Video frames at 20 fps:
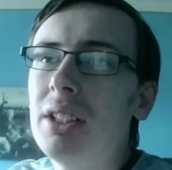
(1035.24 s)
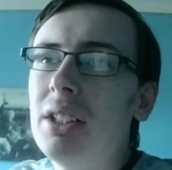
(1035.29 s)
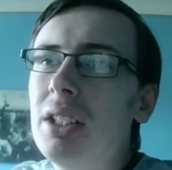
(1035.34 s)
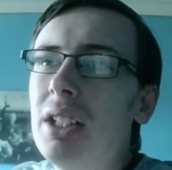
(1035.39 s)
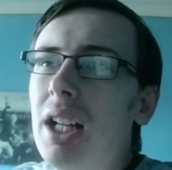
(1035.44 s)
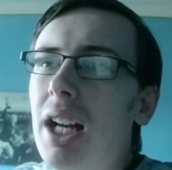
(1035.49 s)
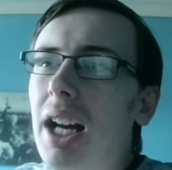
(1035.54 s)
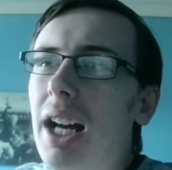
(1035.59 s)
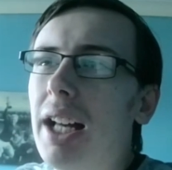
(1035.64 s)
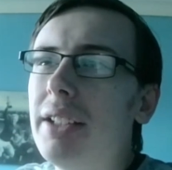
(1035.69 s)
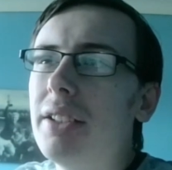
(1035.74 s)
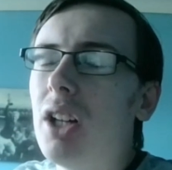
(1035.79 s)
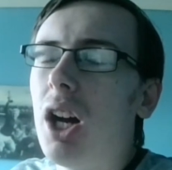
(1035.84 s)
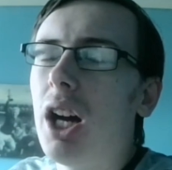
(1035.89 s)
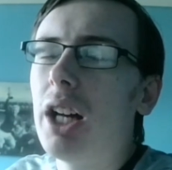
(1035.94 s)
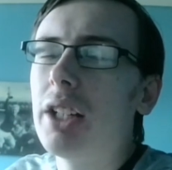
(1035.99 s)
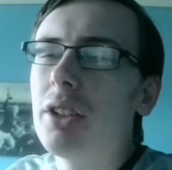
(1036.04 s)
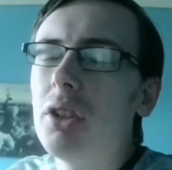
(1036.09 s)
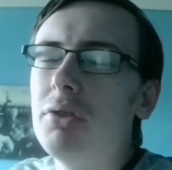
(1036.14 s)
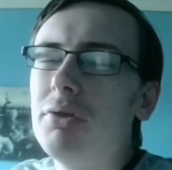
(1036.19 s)
And
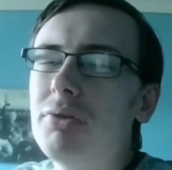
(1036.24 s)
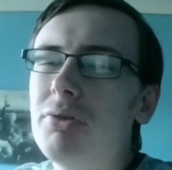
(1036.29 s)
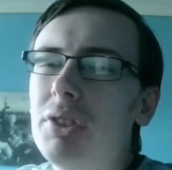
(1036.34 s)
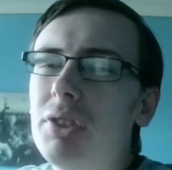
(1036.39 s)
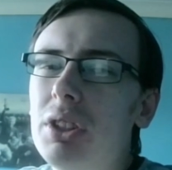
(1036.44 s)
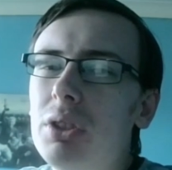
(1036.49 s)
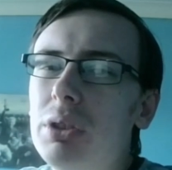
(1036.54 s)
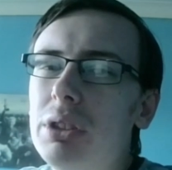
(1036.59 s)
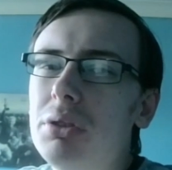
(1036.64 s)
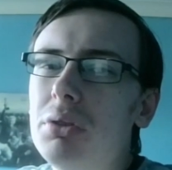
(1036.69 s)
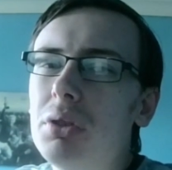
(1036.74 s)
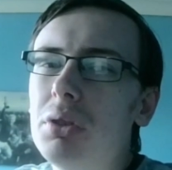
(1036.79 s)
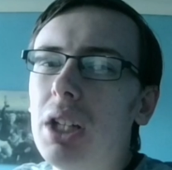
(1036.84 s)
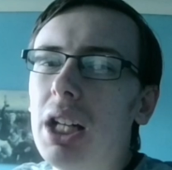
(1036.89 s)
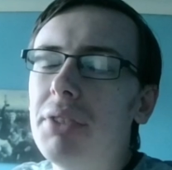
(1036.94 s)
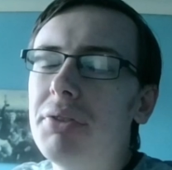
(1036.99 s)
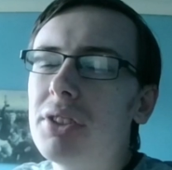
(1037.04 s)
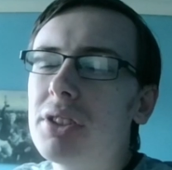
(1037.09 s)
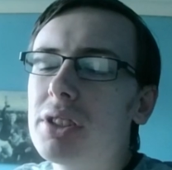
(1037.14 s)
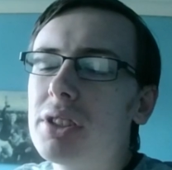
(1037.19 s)
I don't think we will
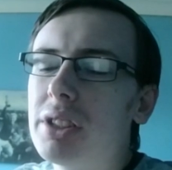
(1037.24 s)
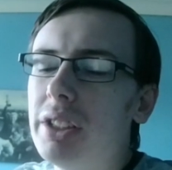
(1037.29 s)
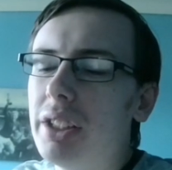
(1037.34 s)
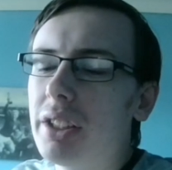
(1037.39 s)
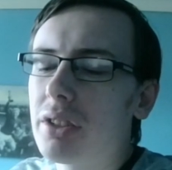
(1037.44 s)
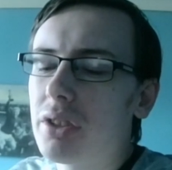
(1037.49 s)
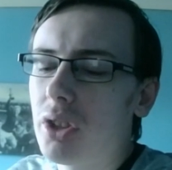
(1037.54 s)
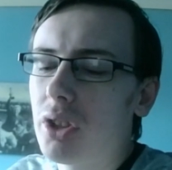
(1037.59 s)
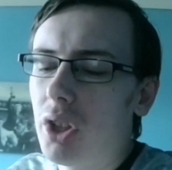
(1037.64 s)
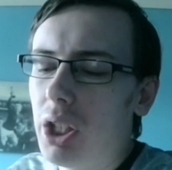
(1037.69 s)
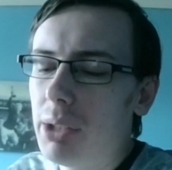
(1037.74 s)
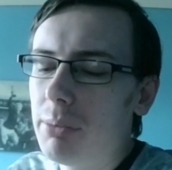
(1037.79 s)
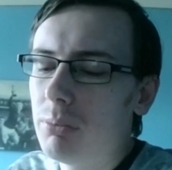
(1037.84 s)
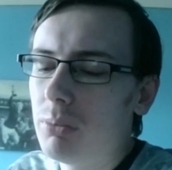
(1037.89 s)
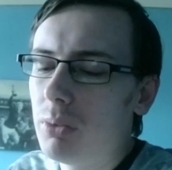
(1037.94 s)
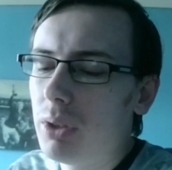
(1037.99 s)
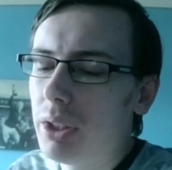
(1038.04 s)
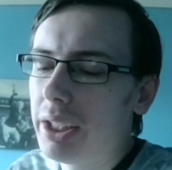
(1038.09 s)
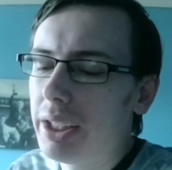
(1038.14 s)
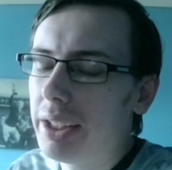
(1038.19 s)
ever see a time
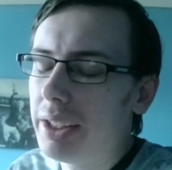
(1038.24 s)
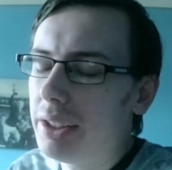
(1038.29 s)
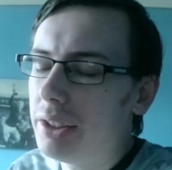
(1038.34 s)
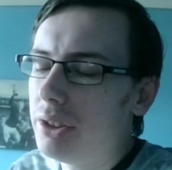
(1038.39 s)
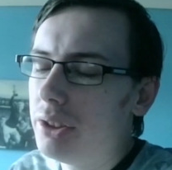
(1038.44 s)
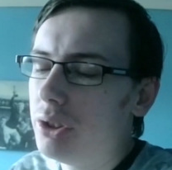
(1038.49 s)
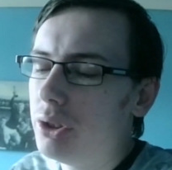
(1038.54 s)
where,